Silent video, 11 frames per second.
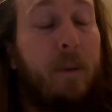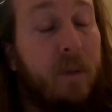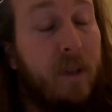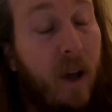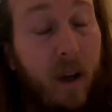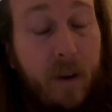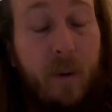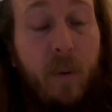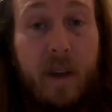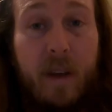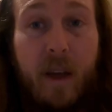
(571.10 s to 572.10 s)
she was not
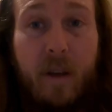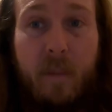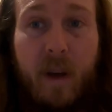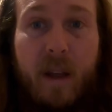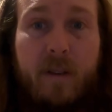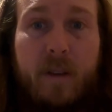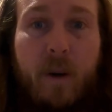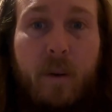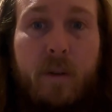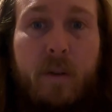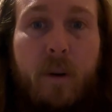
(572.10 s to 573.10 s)
weighed down by a
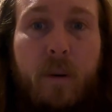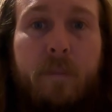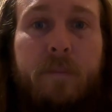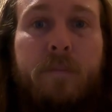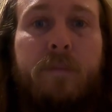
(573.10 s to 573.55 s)
stone. So,